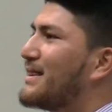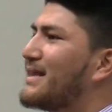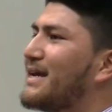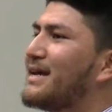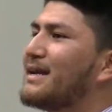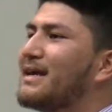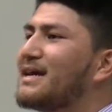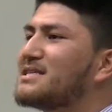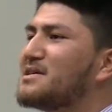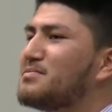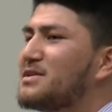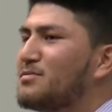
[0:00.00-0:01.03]
then
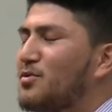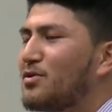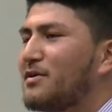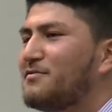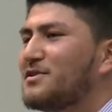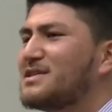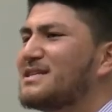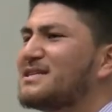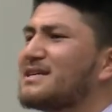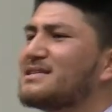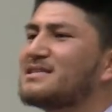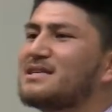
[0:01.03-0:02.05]
accepting more refugees
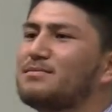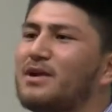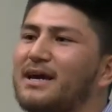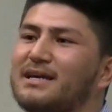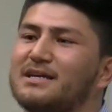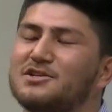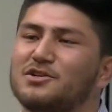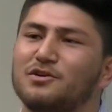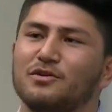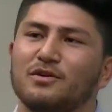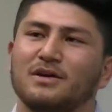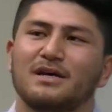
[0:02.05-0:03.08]
doesn't seem like an
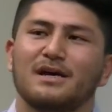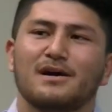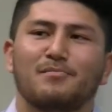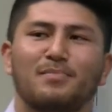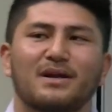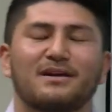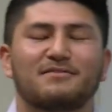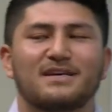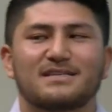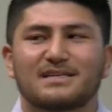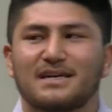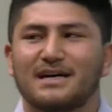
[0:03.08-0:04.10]
issue. But if
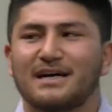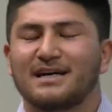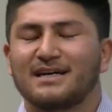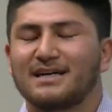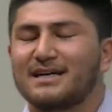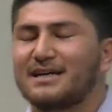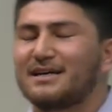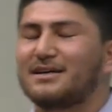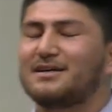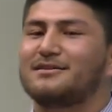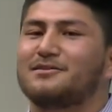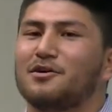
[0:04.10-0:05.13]
there's a,
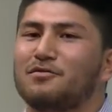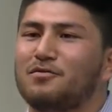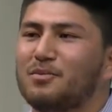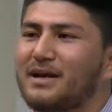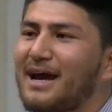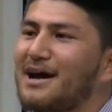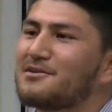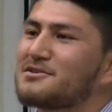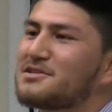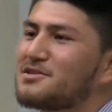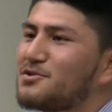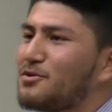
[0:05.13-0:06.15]
God forbid, a
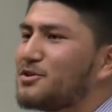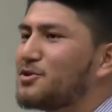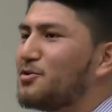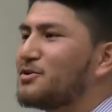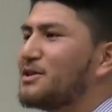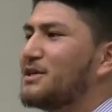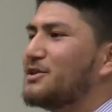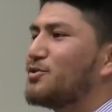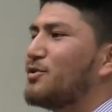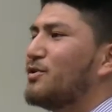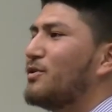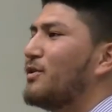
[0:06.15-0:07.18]
housing shortage
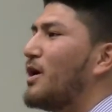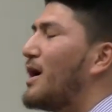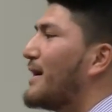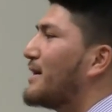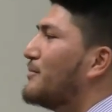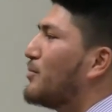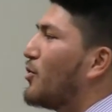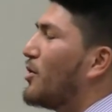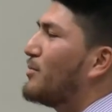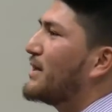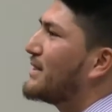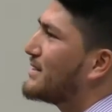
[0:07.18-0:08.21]
or high
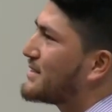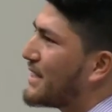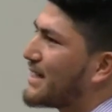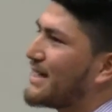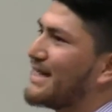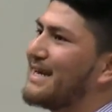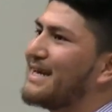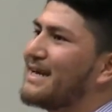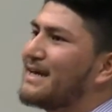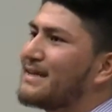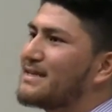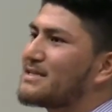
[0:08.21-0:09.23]
unemployment, then suddenly
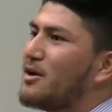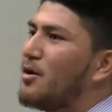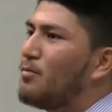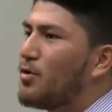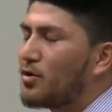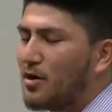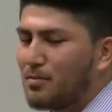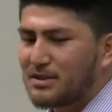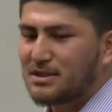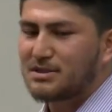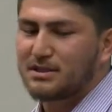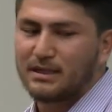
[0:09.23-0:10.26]
there's a lot more
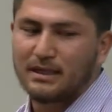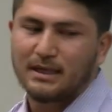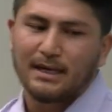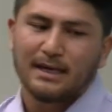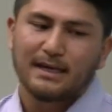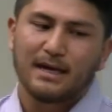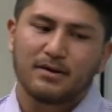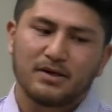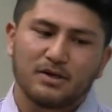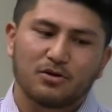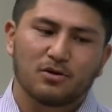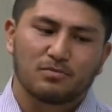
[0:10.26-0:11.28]
competition. Now
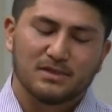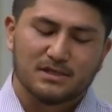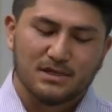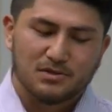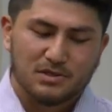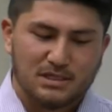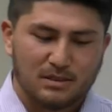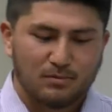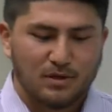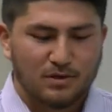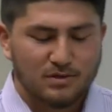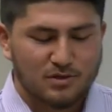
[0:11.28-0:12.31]
in Europe, it's interesting
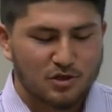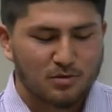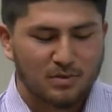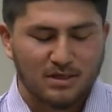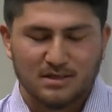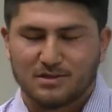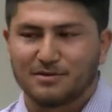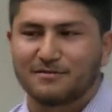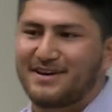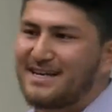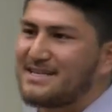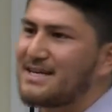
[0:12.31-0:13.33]
because Germany is doing
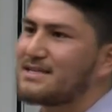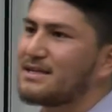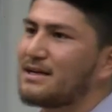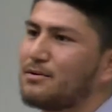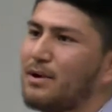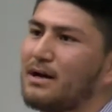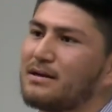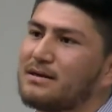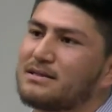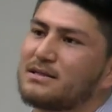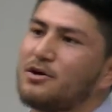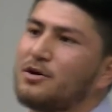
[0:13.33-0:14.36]
fantastically well
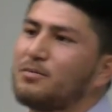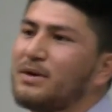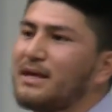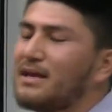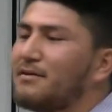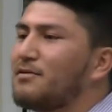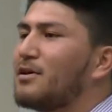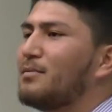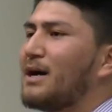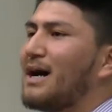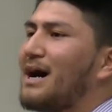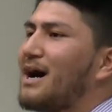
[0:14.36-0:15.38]
in its economy, and they've got
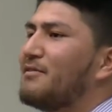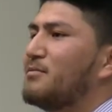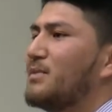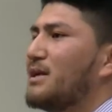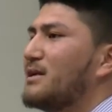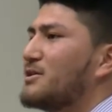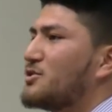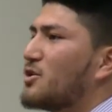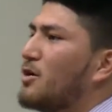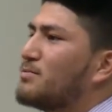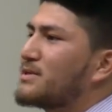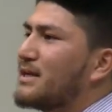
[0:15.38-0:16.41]
about 500,000
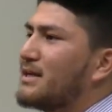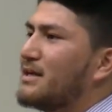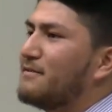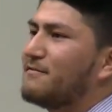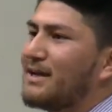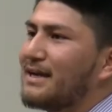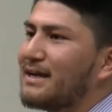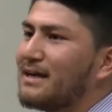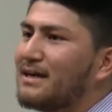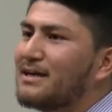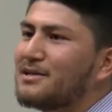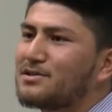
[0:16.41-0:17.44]
jobs they need filling.
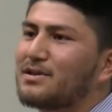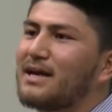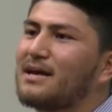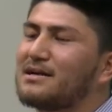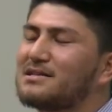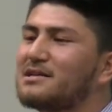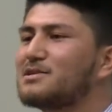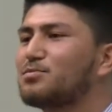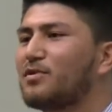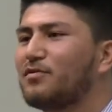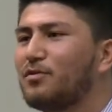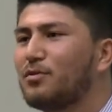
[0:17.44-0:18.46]
So they are
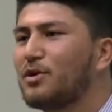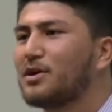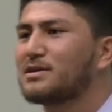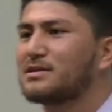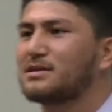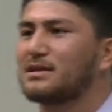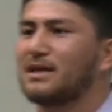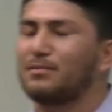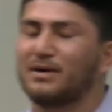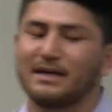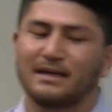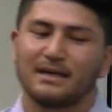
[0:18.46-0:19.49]
desperate for workers to
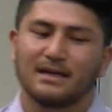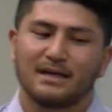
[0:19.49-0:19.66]
come in.